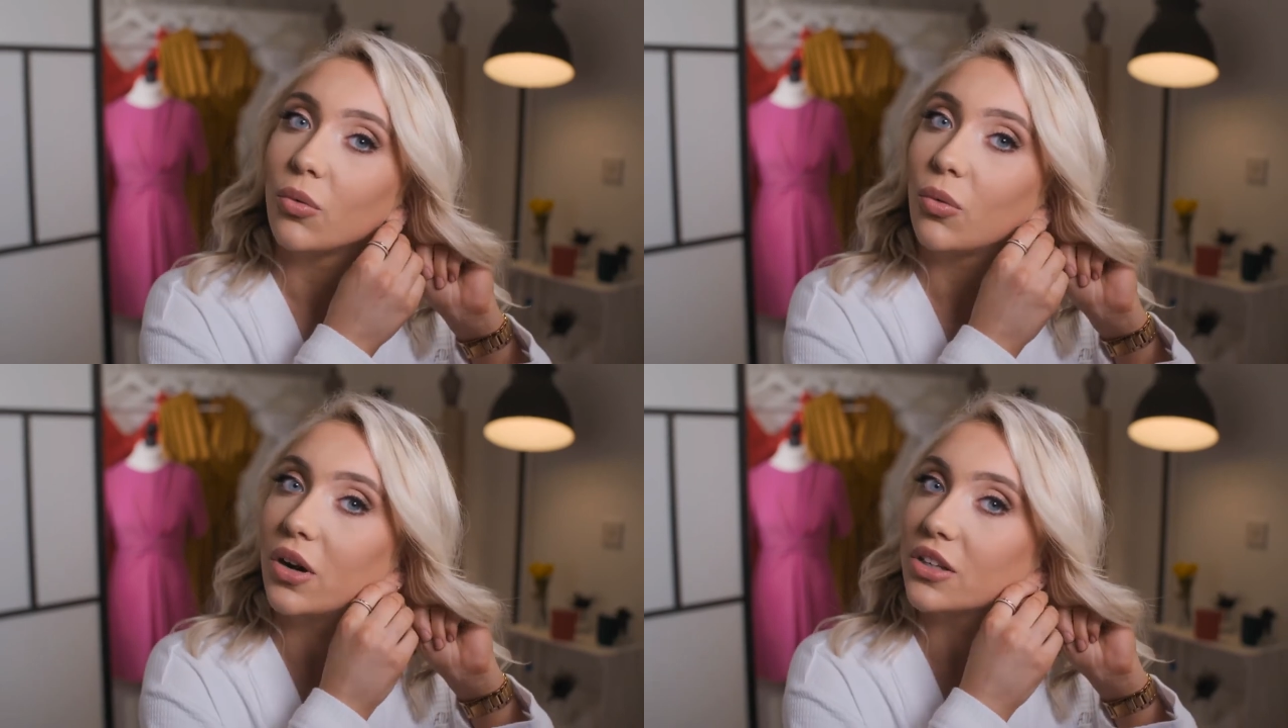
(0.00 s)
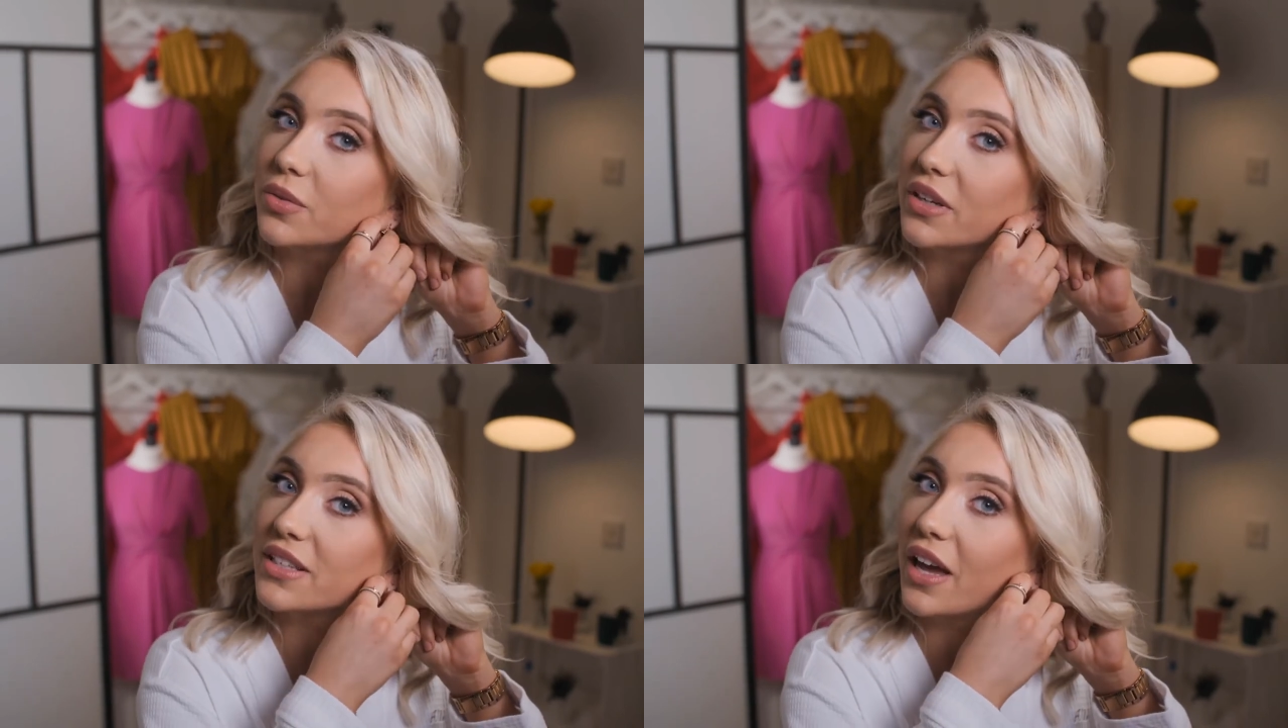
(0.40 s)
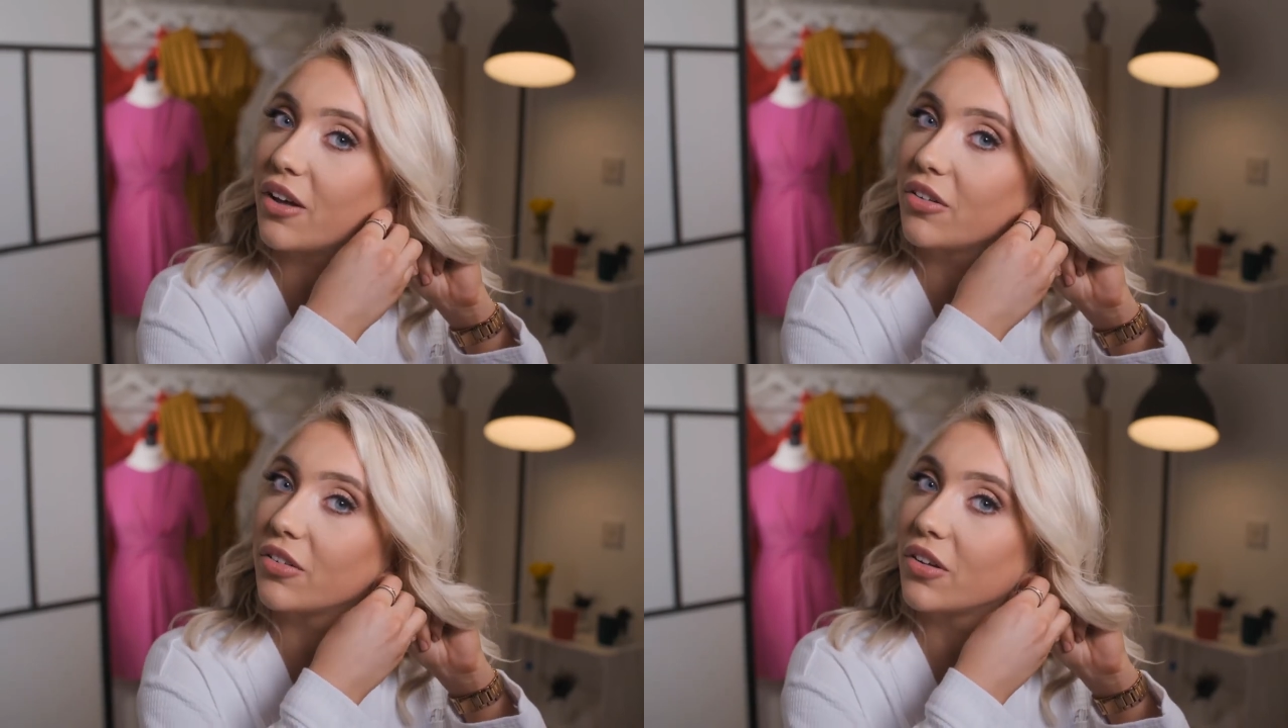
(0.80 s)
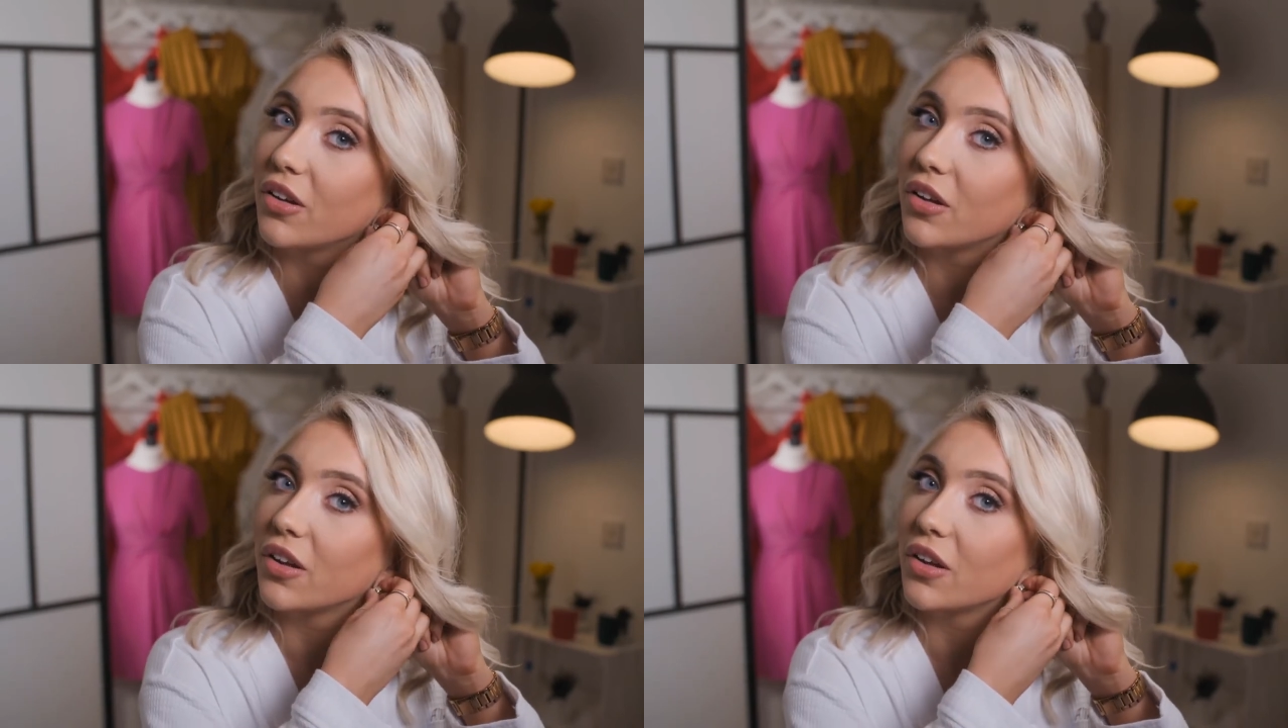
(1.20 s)
watch myself
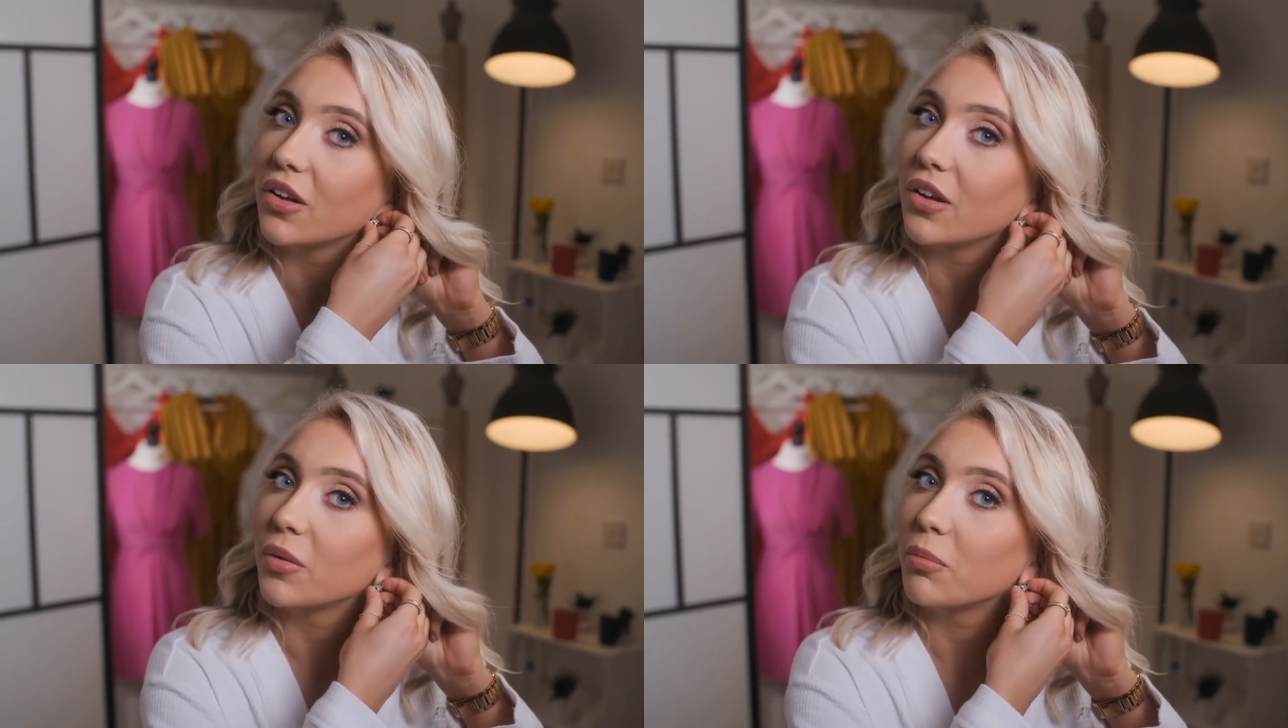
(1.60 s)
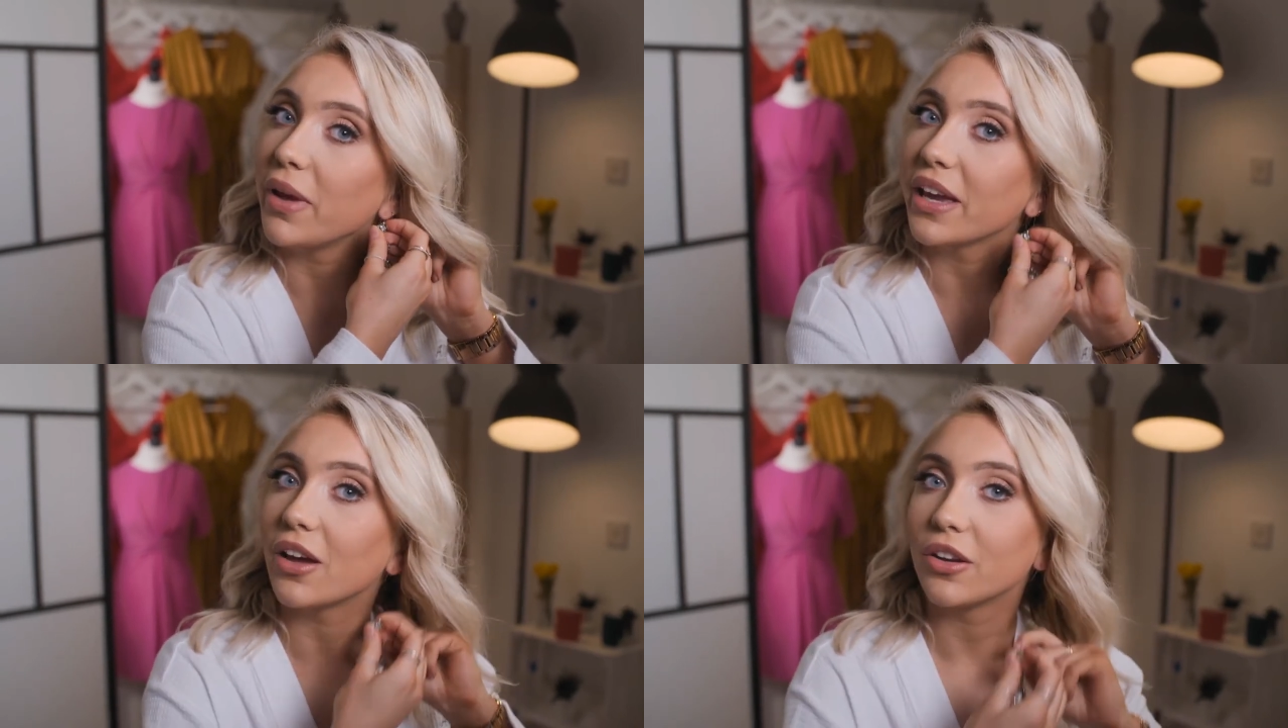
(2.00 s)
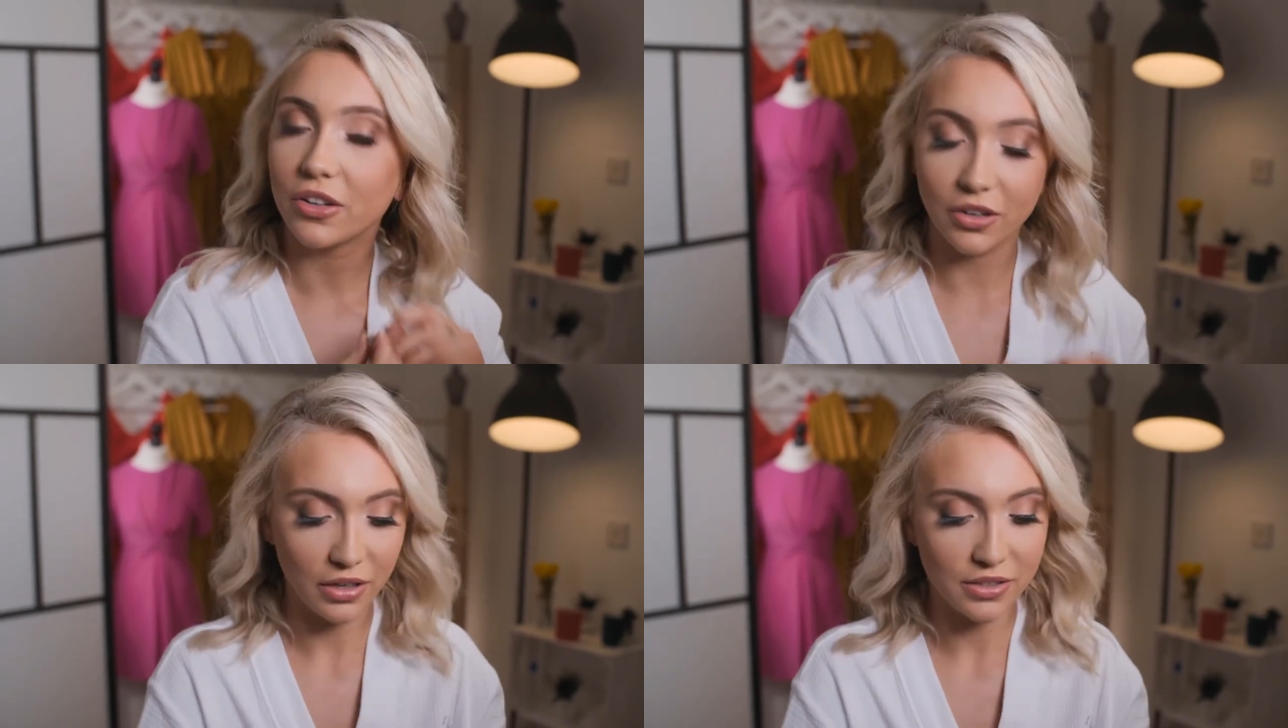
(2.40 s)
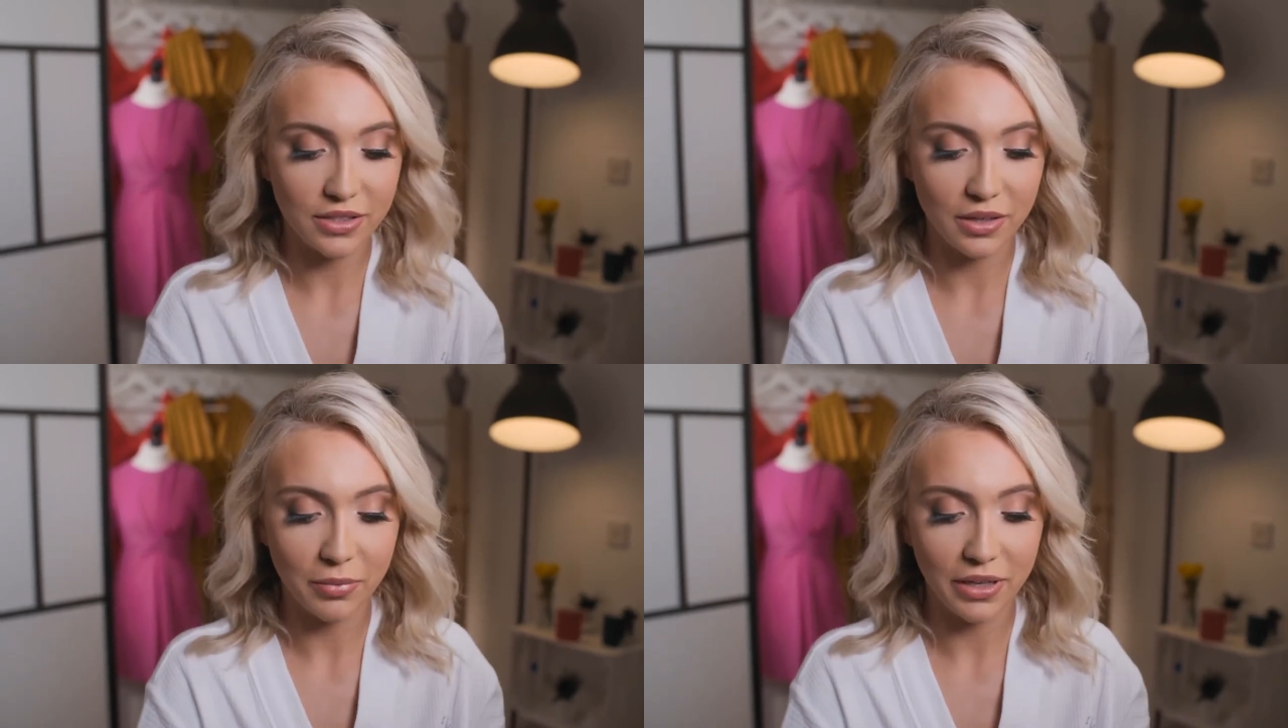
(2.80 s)
make under
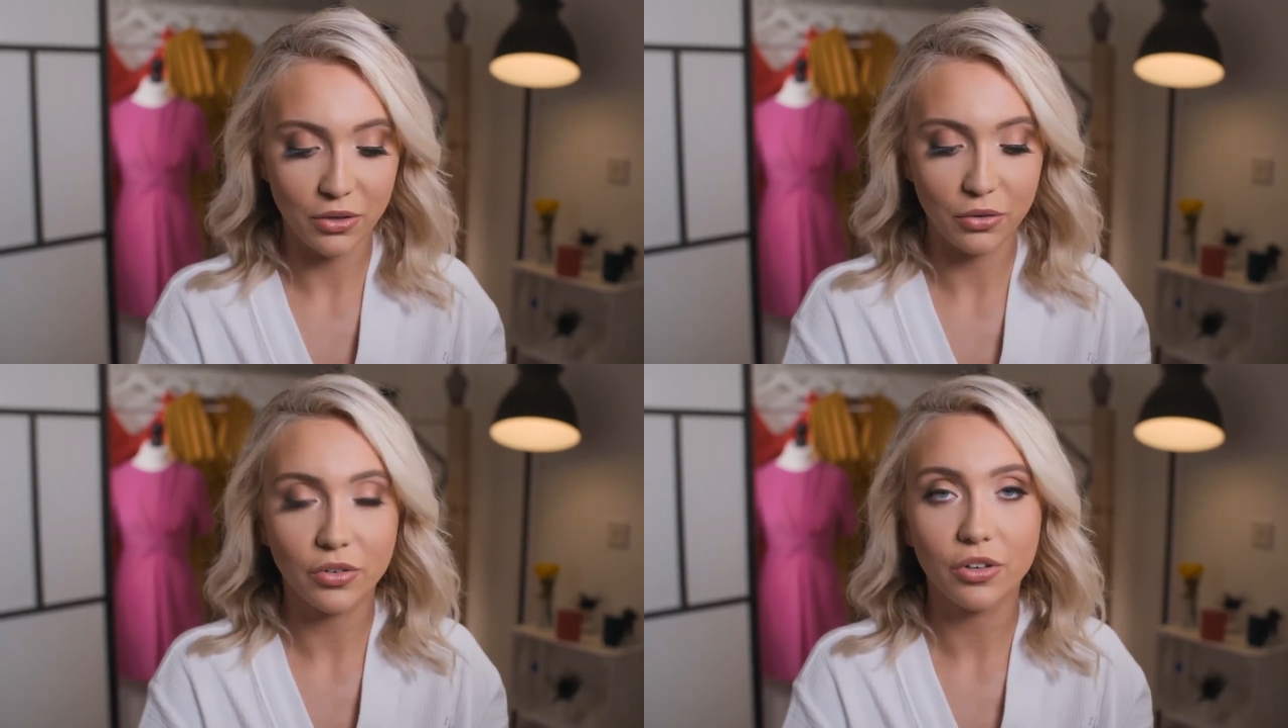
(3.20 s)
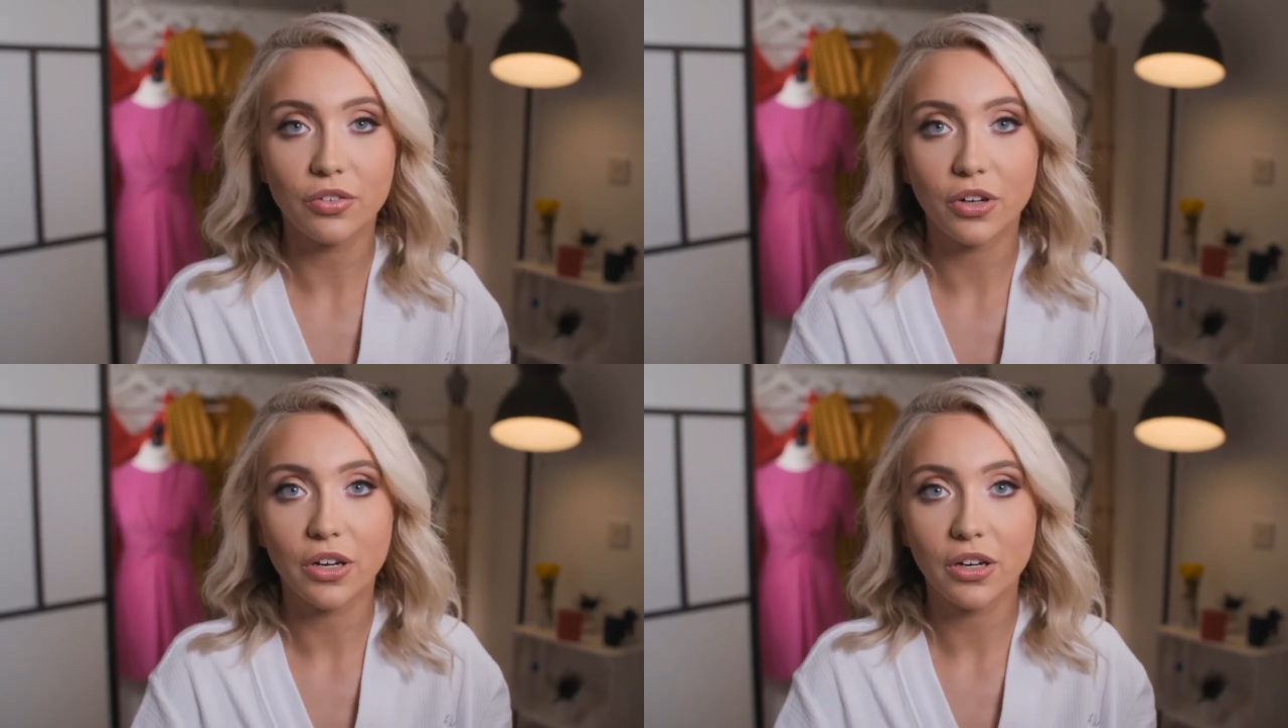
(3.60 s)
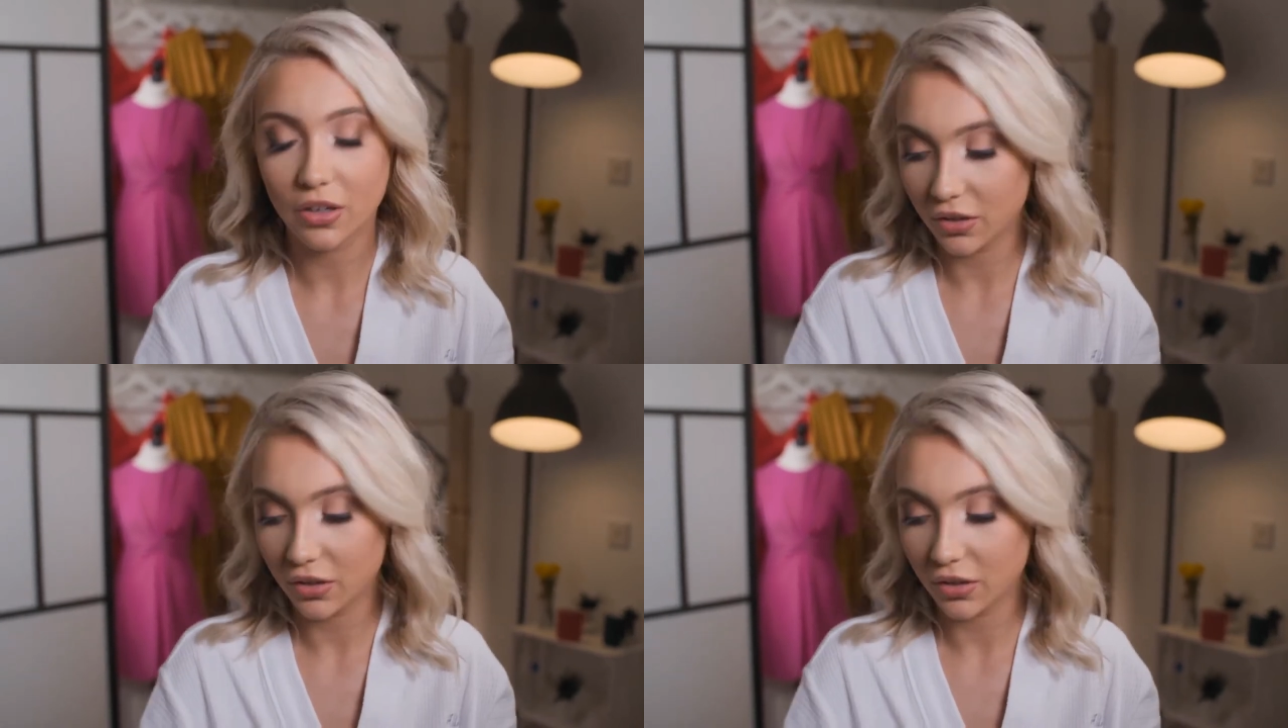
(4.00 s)
instead of make over for